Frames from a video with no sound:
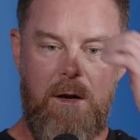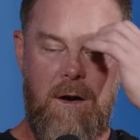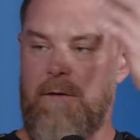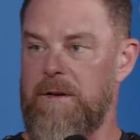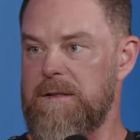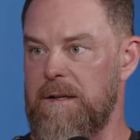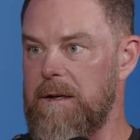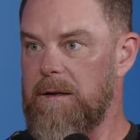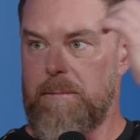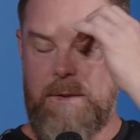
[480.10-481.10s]

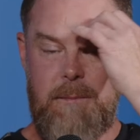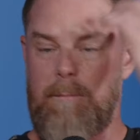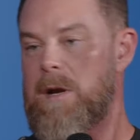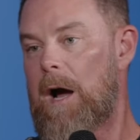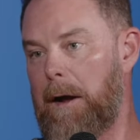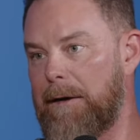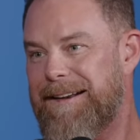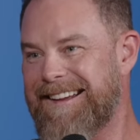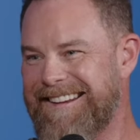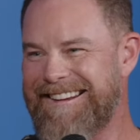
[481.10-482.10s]
obviously, mm-hmm. but not
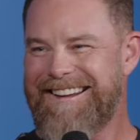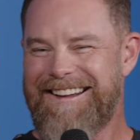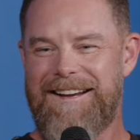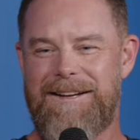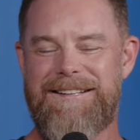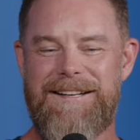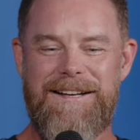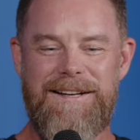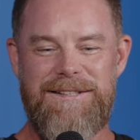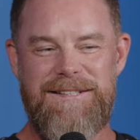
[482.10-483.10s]

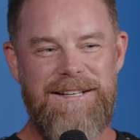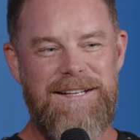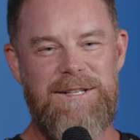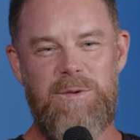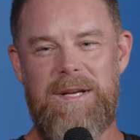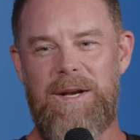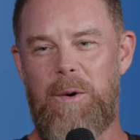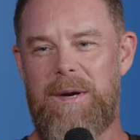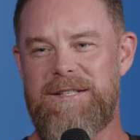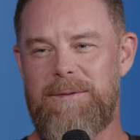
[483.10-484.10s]
because because we know
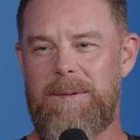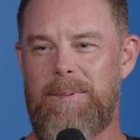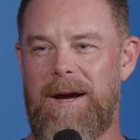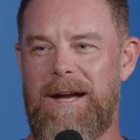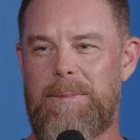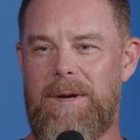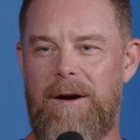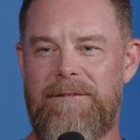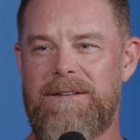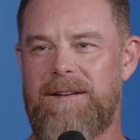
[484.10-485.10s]
we should be praying, but
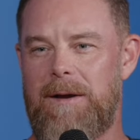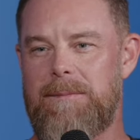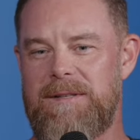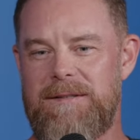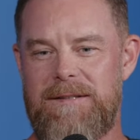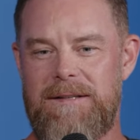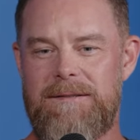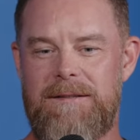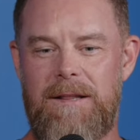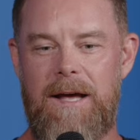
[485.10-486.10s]
oftentimes it's
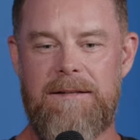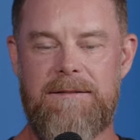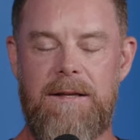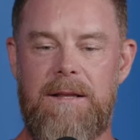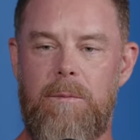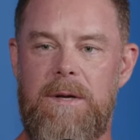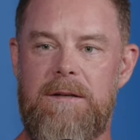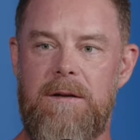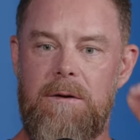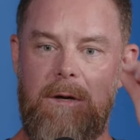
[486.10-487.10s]
it's the last thing that we
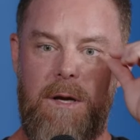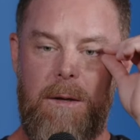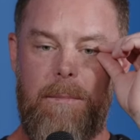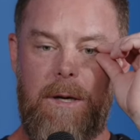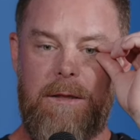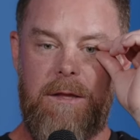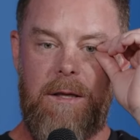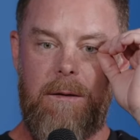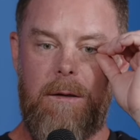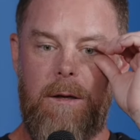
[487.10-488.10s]
do. But I
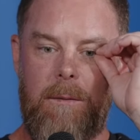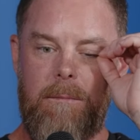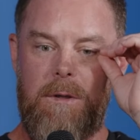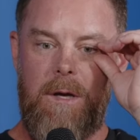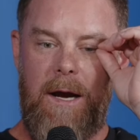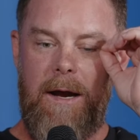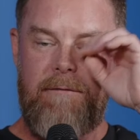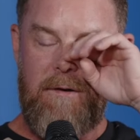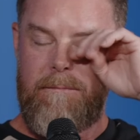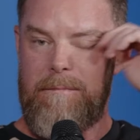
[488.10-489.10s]
think um, I have
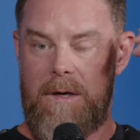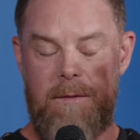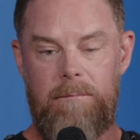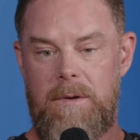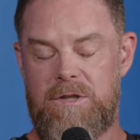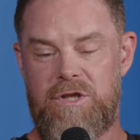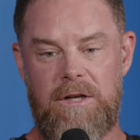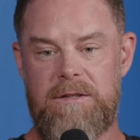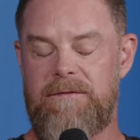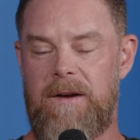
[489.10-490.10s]
a, a, a,
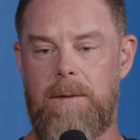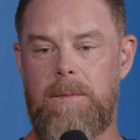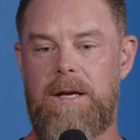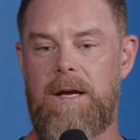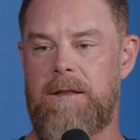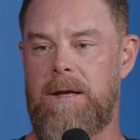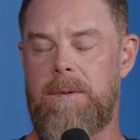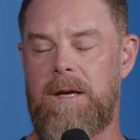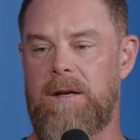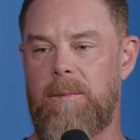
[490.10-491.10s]
church family, and they
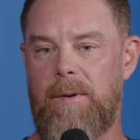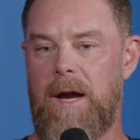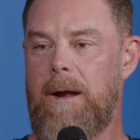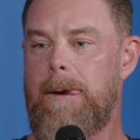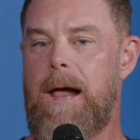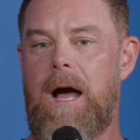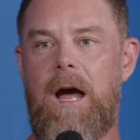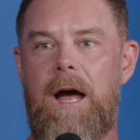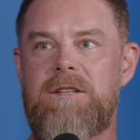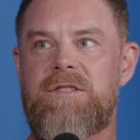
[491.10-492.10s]
begin to pray. Mm-hmm.
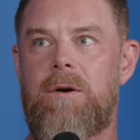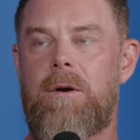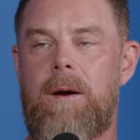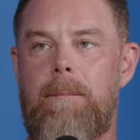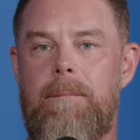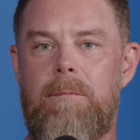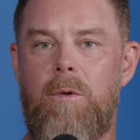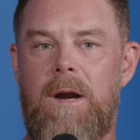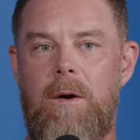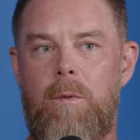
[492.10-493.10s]
I, I, showed up
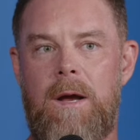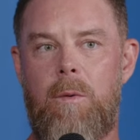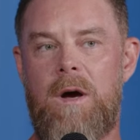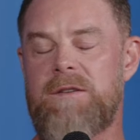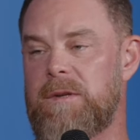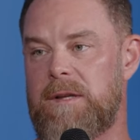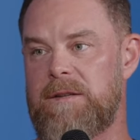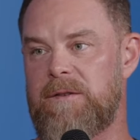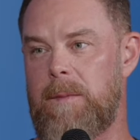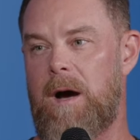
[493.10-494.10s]
when I when I was
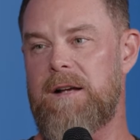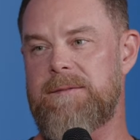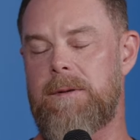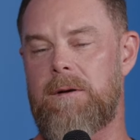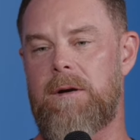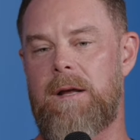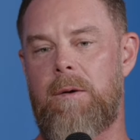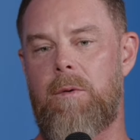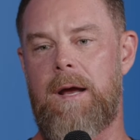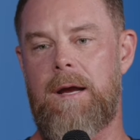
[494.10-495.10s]
released from the hospital,
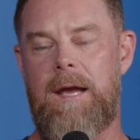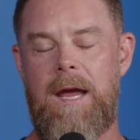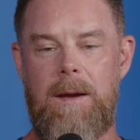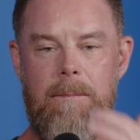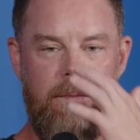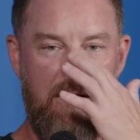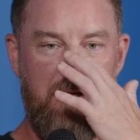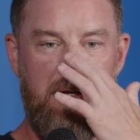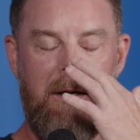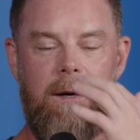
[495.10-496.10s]
and when I came
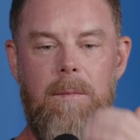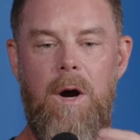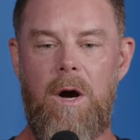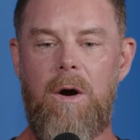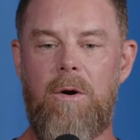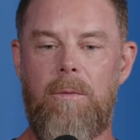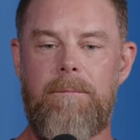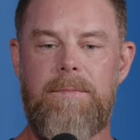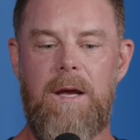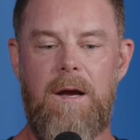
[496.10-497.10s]
um, home,
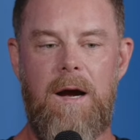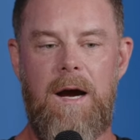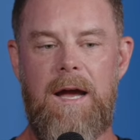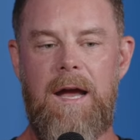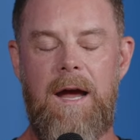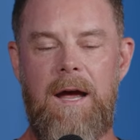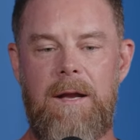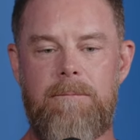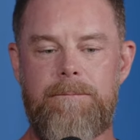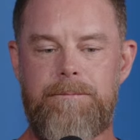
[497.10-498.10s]
I had